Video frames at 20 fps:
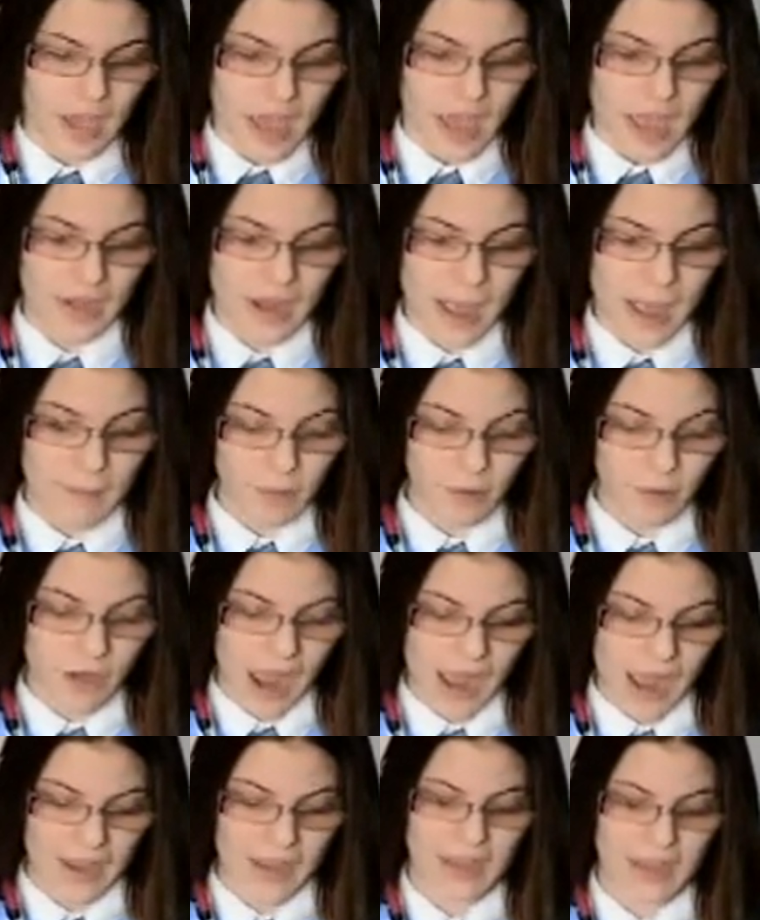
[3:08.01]
An
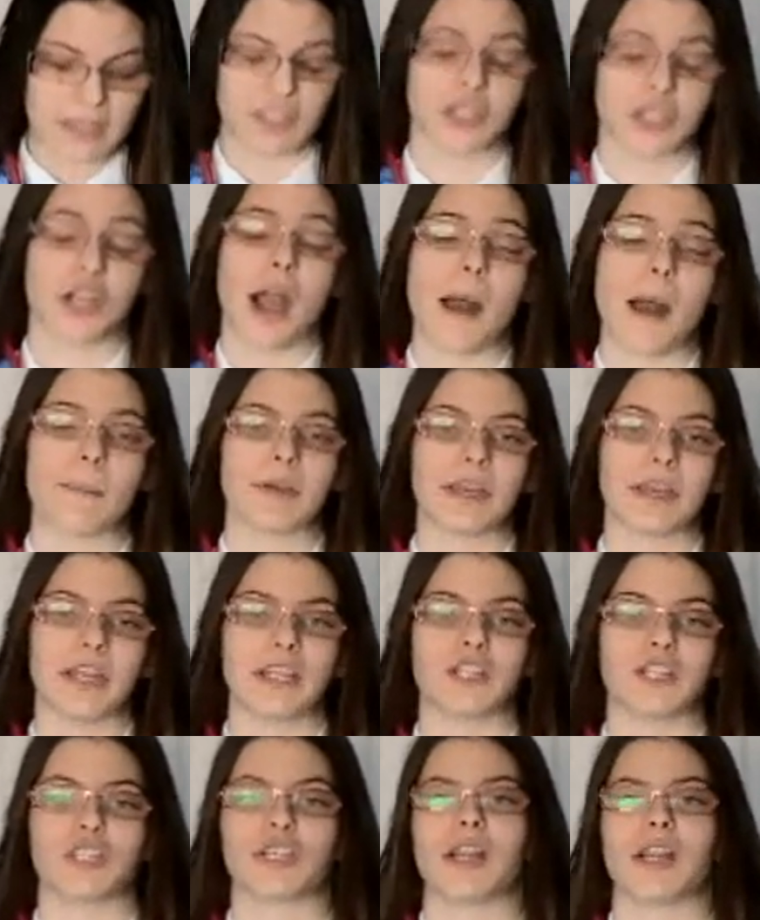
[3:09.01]
MRI is a
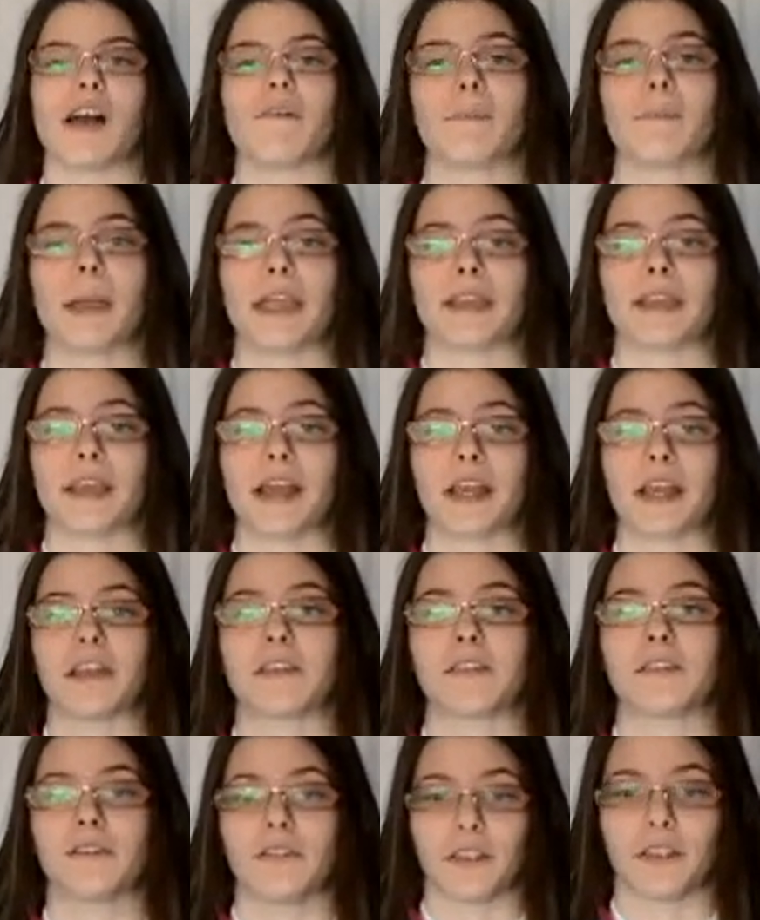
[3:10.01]
combination of
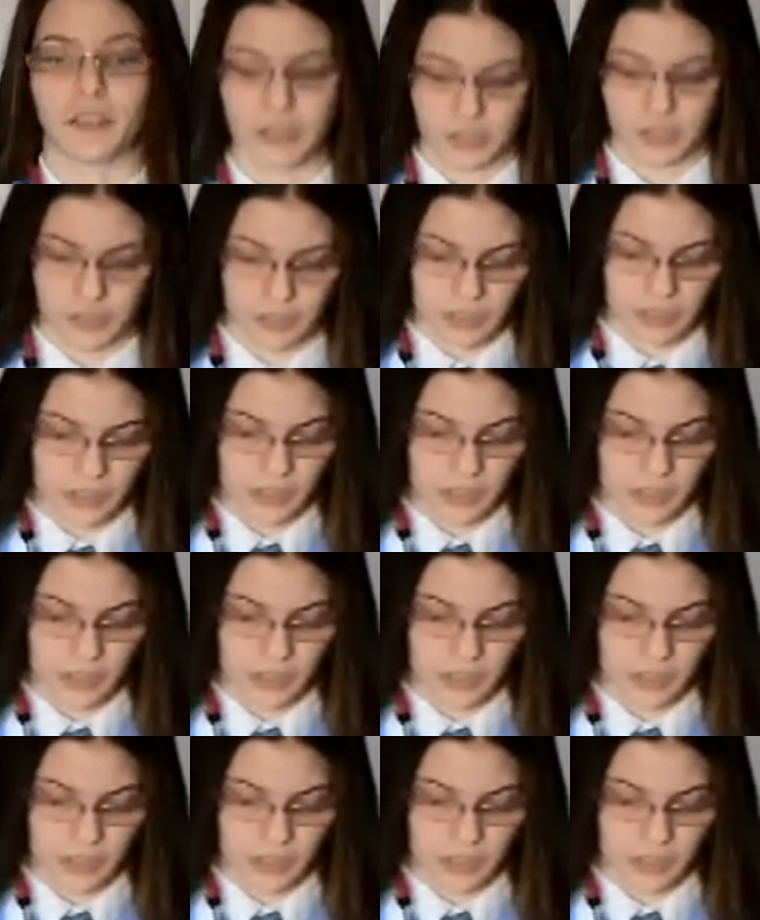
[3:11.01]
magnetic field